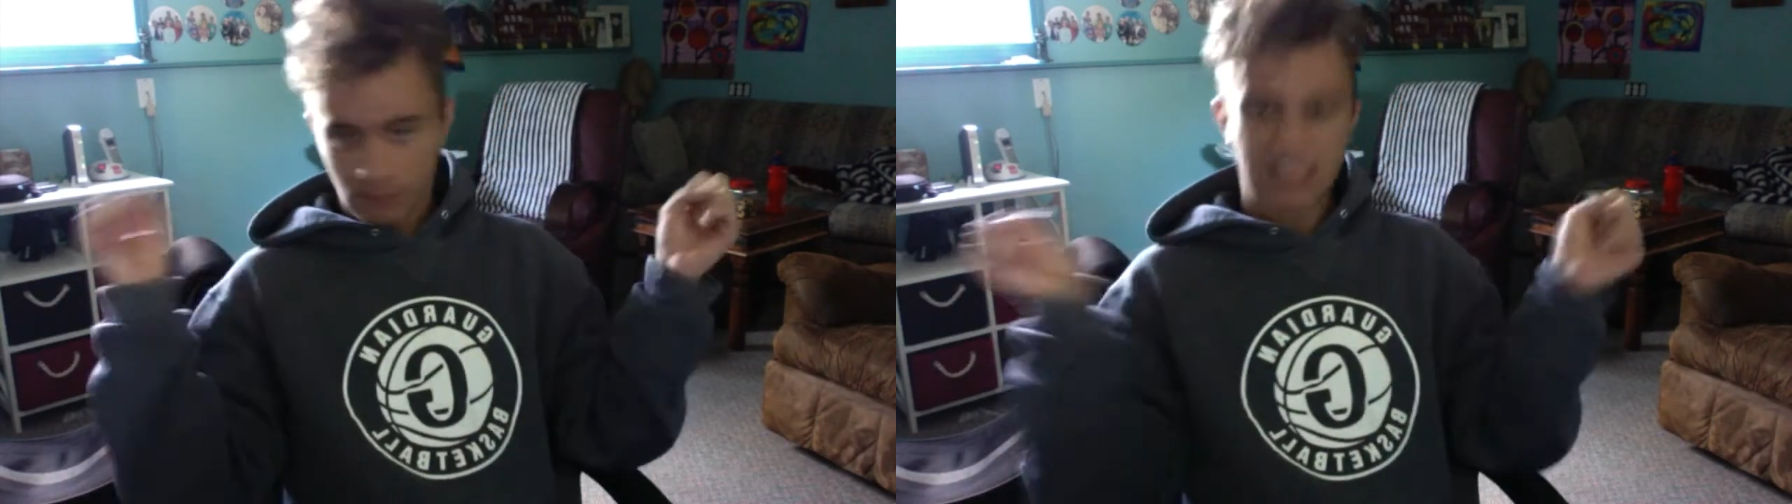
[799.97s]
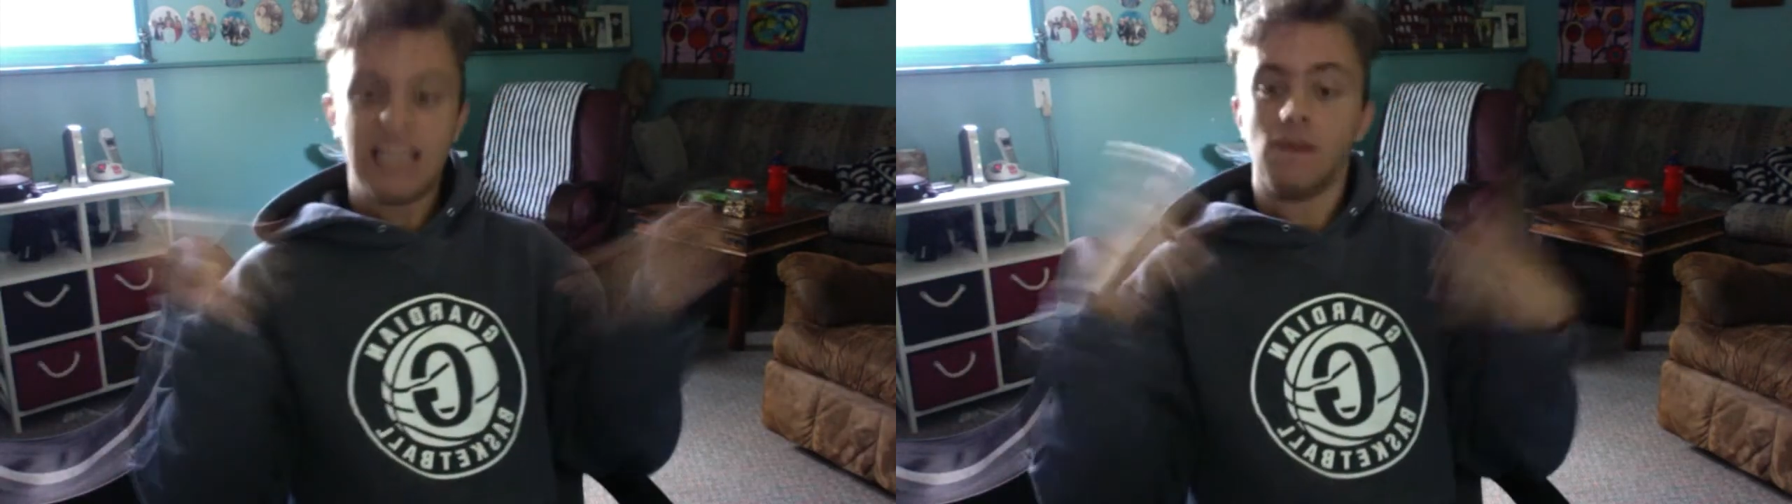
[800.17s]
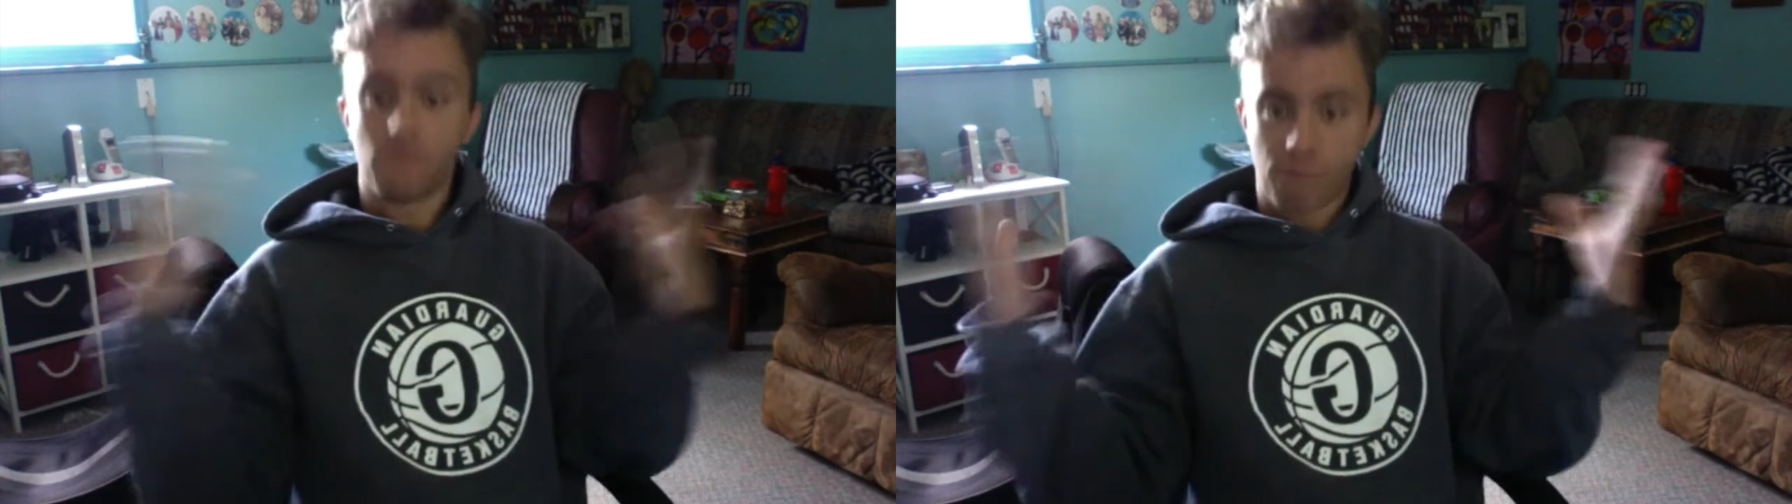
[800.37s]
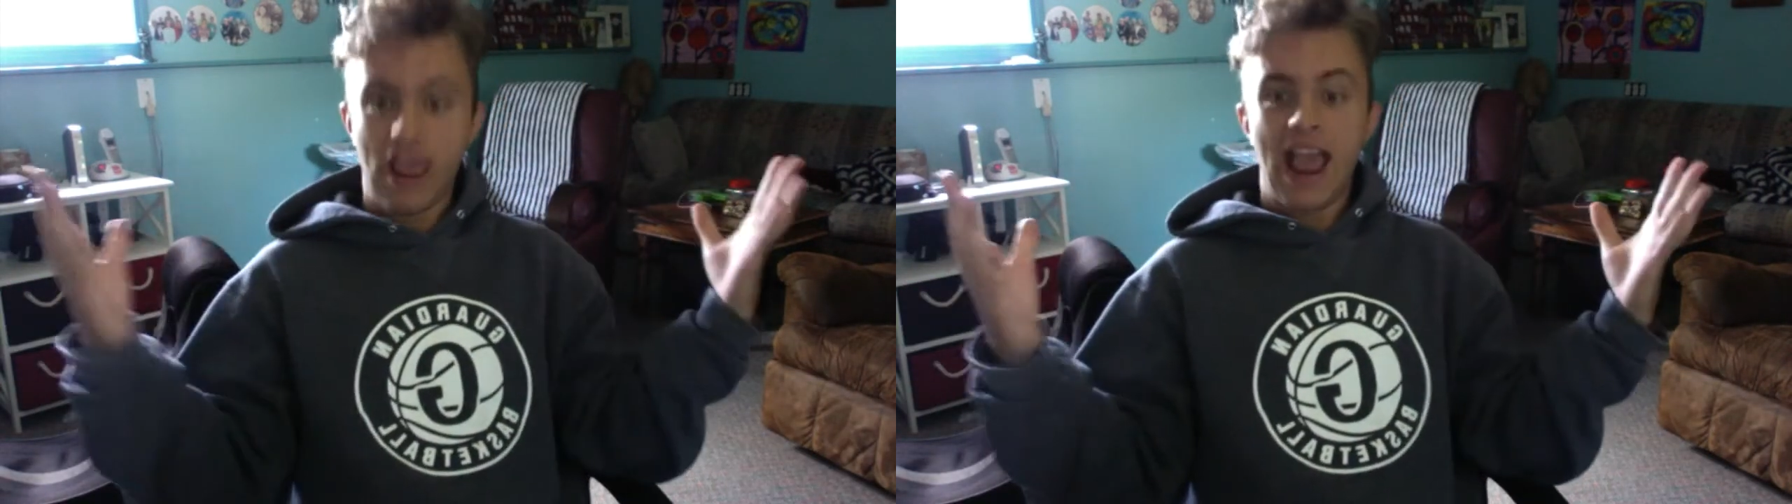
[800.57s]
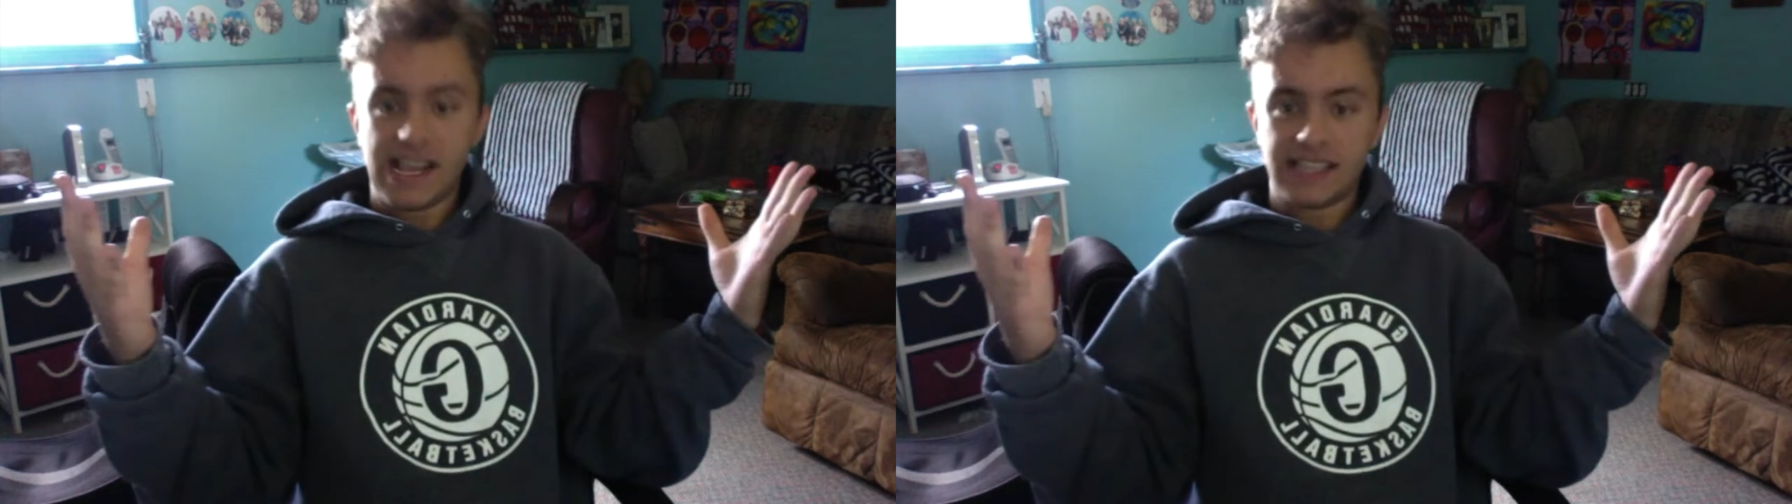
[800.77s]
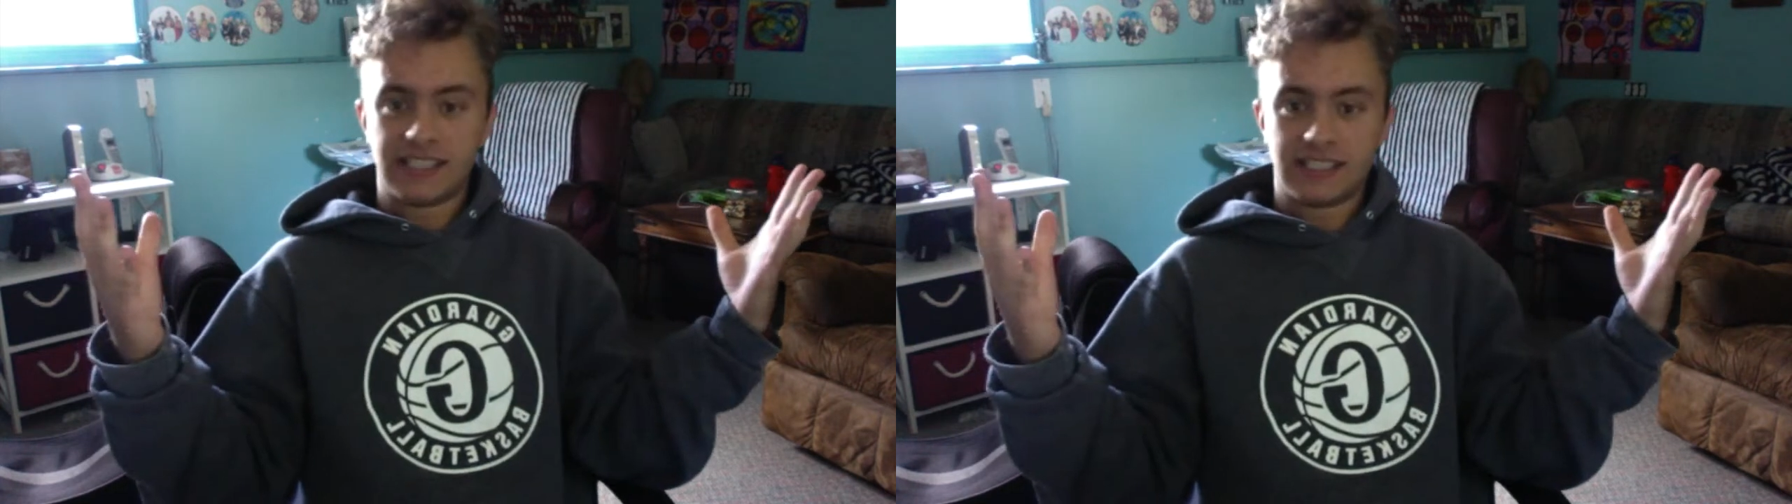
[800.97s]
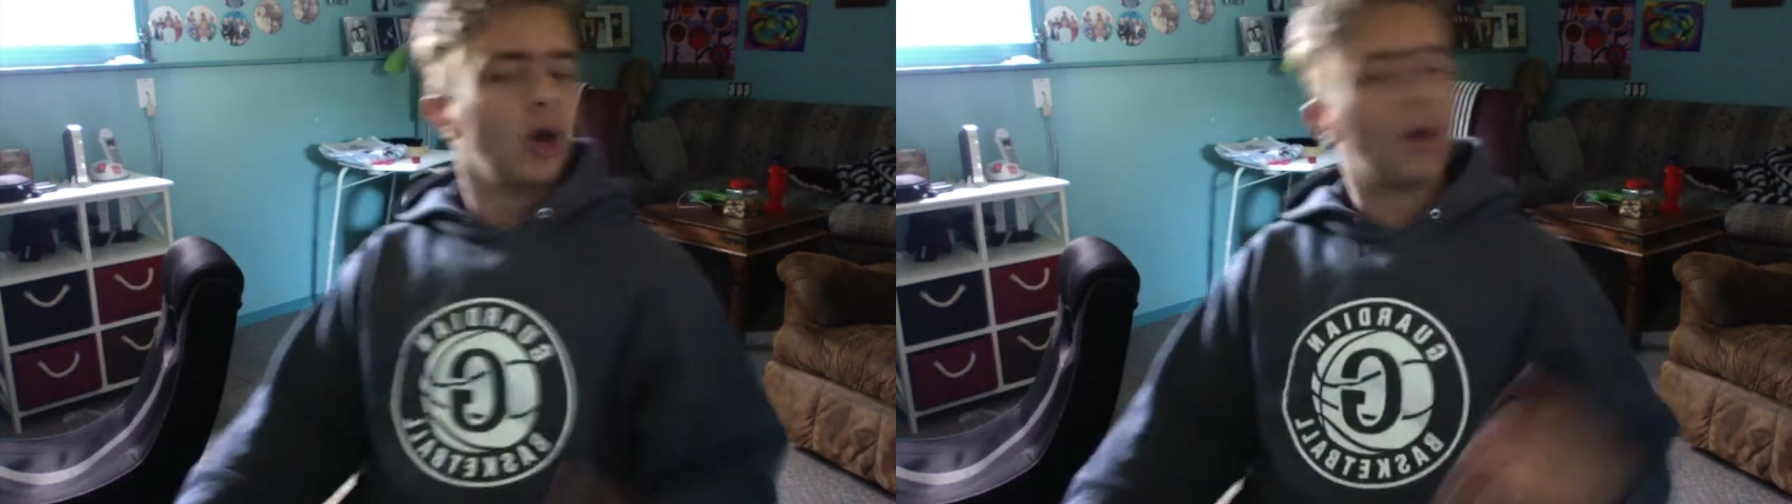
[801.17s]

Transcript: Eat Face.